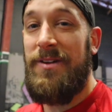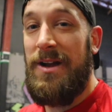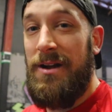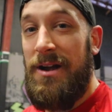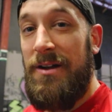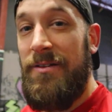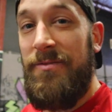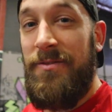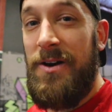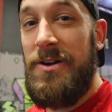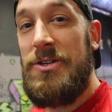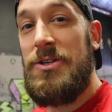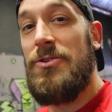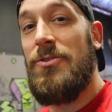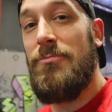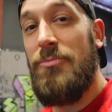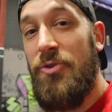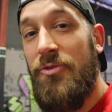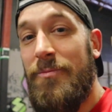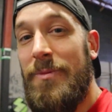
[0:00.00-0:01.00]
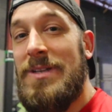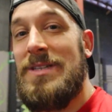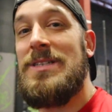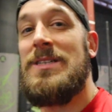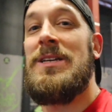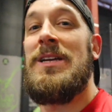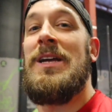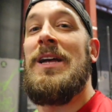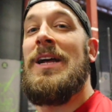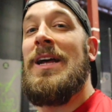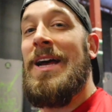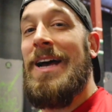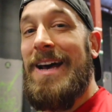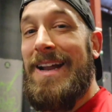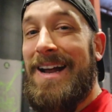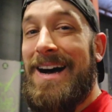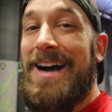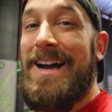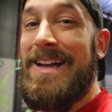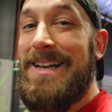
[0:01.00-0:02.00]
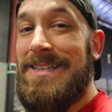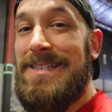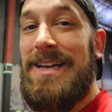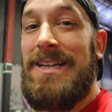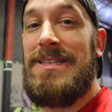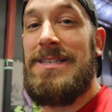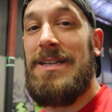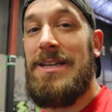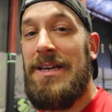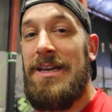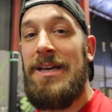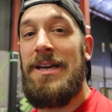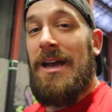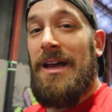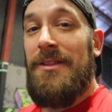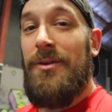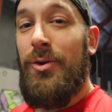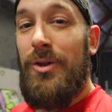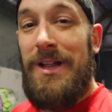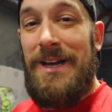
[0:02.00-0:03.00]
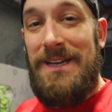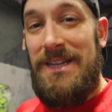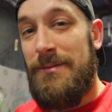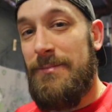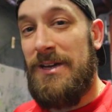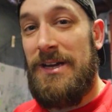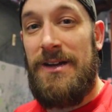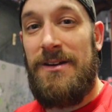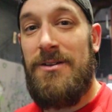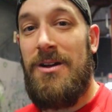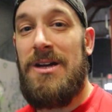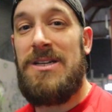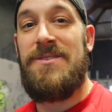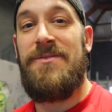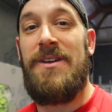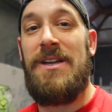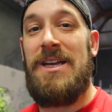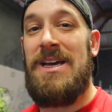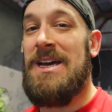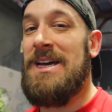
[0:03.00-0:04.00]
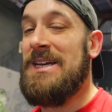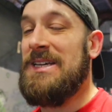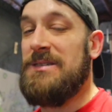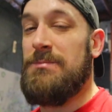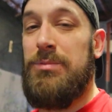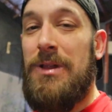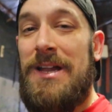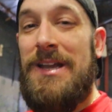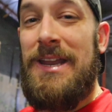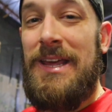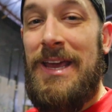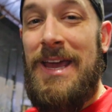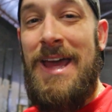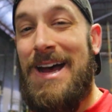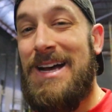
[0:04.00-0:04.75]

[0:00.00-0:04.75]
varied functional movements at high intensity. And the whole idea behind CrossFit is blending